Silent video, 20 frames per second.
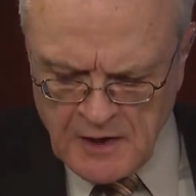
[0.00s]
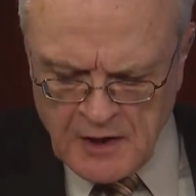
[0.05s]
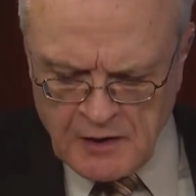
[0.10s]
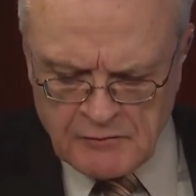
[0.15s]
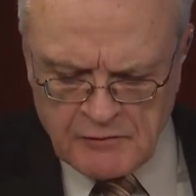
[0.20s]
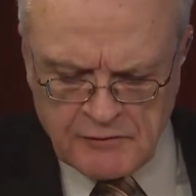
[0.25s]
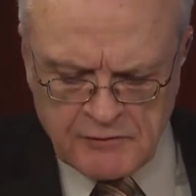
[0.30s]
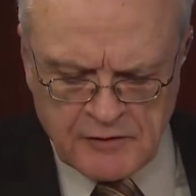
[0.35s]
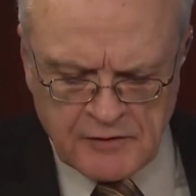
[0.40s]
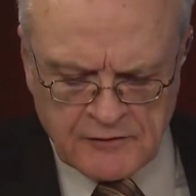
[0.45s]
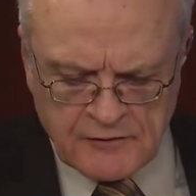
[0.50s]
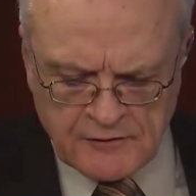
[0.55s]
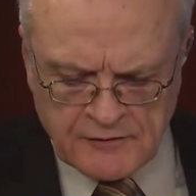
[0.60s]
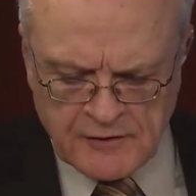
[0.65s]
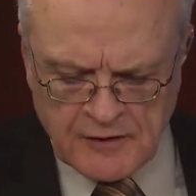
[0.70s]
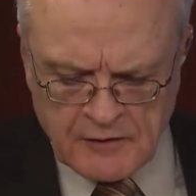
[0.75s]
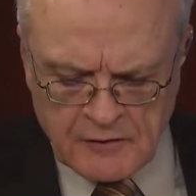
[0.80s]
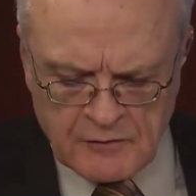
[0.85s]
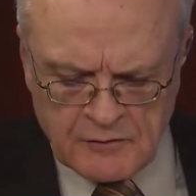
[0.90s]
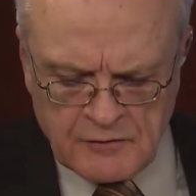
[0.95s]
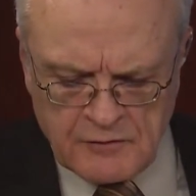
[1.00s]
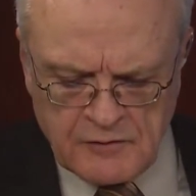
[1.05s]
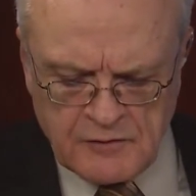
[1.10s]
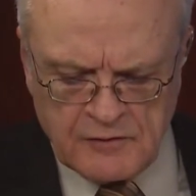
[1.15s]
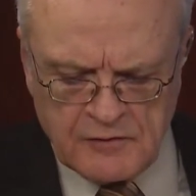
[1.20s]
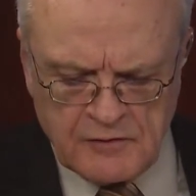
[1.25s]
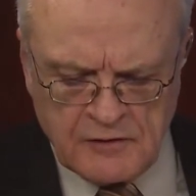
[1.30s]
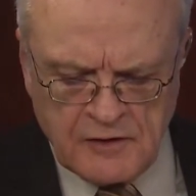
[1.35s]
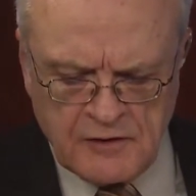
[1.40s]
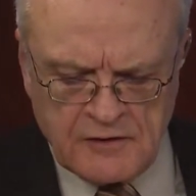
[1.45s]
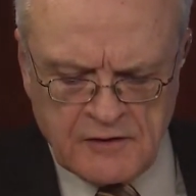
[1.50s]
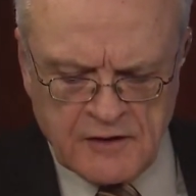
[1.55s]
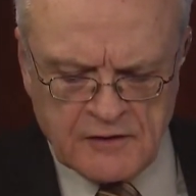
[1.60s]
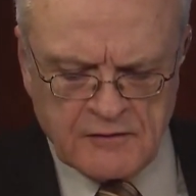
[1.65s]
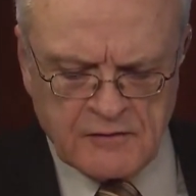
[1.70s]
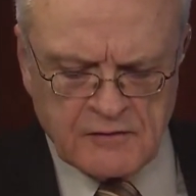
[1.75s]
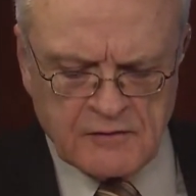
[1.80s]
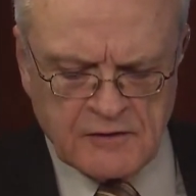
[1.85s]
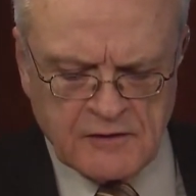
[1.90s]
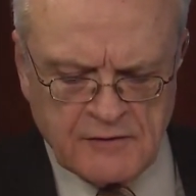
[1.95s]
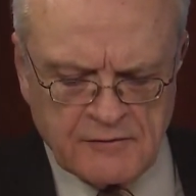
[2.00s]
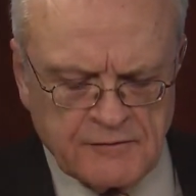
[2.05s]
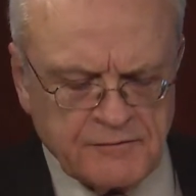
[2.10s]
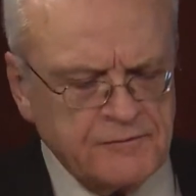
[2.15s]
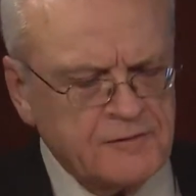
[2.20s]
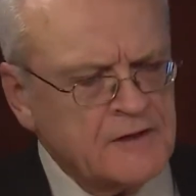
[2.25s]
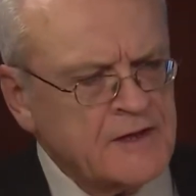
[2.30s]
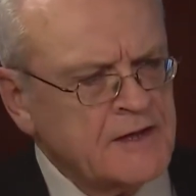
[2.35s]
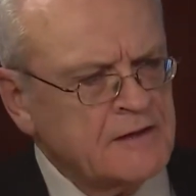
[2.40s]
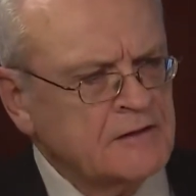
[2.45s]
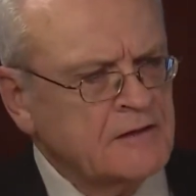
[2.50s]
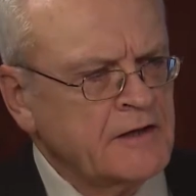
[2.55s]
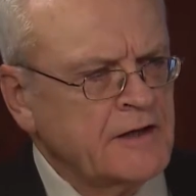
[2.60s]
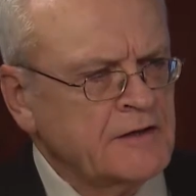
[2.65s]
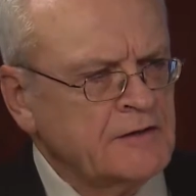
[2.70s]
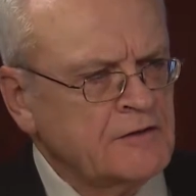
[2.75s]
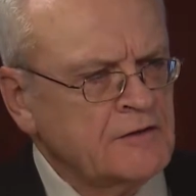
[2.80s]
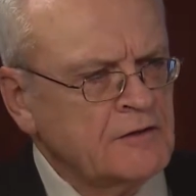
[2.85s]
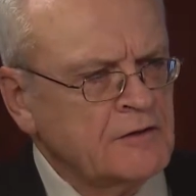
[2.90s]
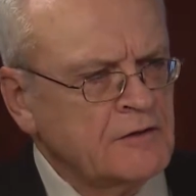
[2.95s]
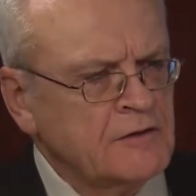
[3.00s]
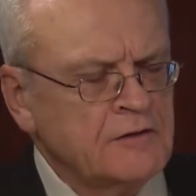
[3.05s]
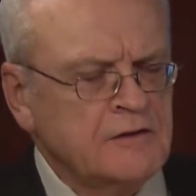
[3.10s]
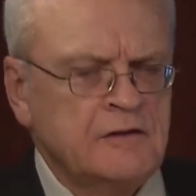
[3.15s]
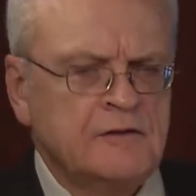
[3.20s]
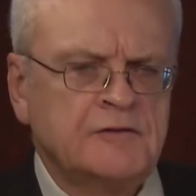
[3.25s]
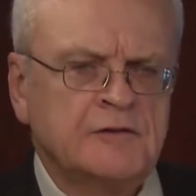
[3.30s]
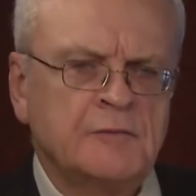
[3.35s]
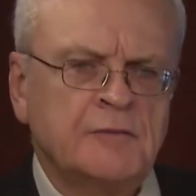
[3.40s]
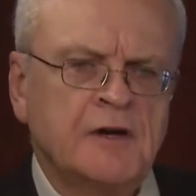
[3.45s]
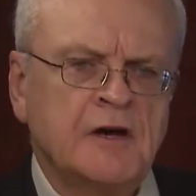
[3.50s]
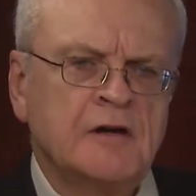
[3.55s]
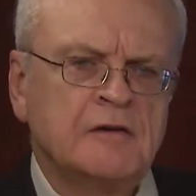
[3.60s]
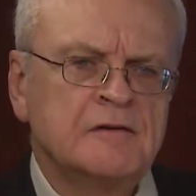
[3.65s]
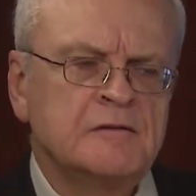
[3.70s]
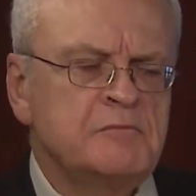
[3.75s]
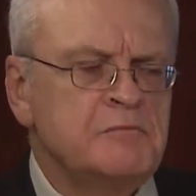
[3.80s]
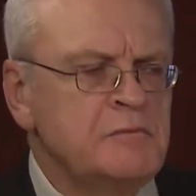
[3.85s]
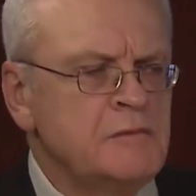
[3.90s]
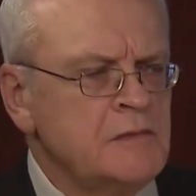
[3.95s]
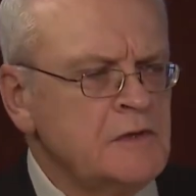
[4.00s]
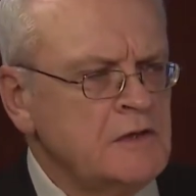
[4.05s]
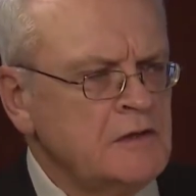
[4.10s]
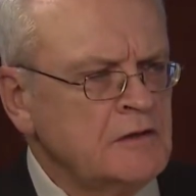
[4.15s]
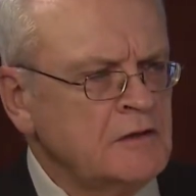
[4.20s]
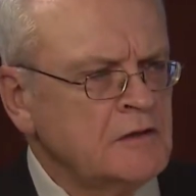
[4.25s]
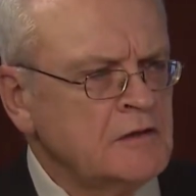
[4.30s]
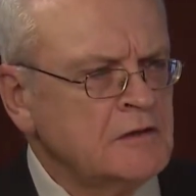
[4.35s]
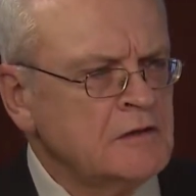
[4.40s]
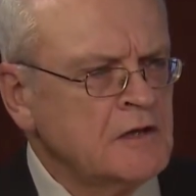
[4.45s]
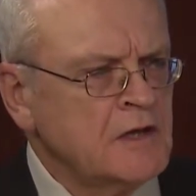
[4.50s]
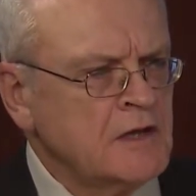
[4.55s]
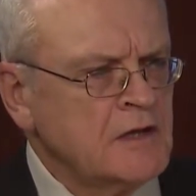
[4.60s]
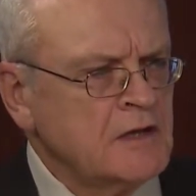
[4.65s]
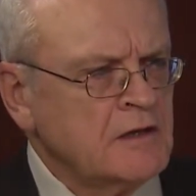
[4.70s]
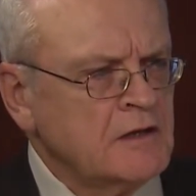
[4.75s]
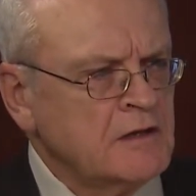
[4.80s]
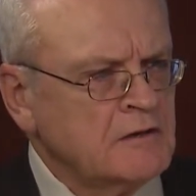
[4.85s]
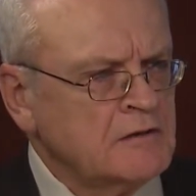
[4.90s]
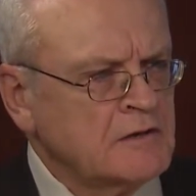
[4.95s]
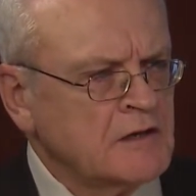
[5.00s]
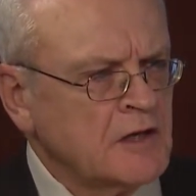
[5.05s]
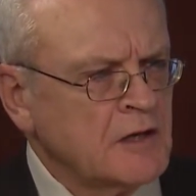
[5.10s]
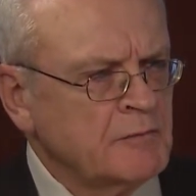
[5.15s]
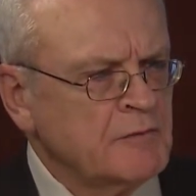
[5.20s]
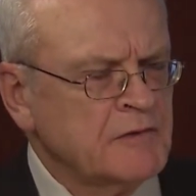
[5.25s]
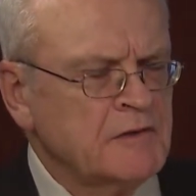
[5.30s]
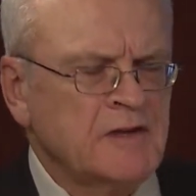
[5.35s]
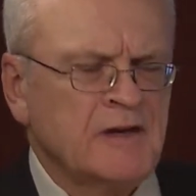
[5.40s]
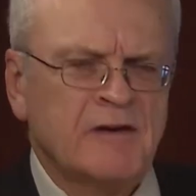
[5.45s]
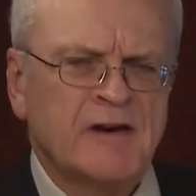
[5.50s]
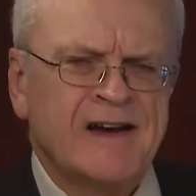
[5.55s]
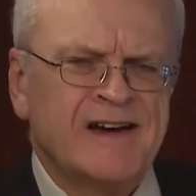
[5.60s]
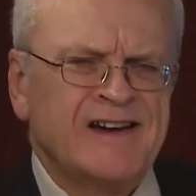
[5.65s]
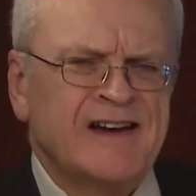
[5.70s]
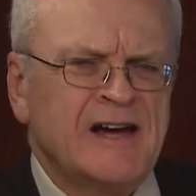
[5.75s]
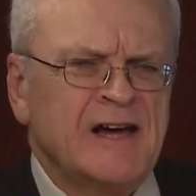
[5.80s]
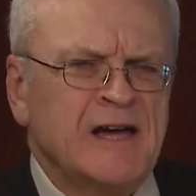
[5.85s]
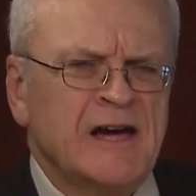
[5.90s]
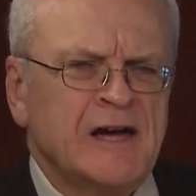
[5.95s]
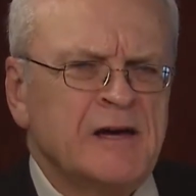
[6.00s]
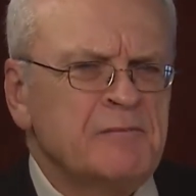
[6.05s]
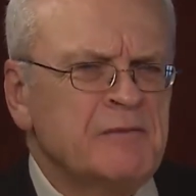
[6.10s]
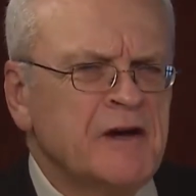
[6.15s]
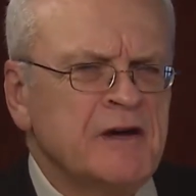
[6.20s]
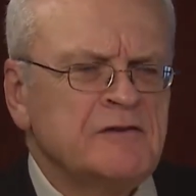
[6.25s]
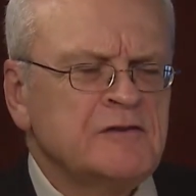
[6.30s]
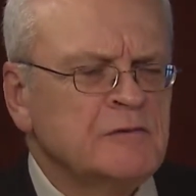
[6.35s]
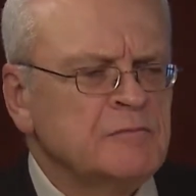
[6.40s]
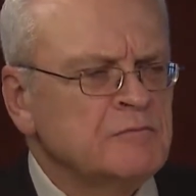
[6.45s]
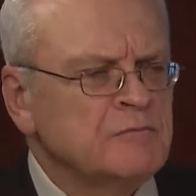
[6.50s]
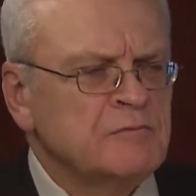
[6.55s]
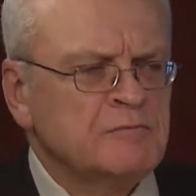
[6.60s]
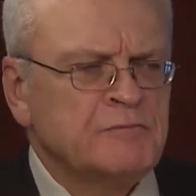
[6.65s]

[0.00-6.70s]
Marie Frances, and the other flat line here is about median income. Now, I imagine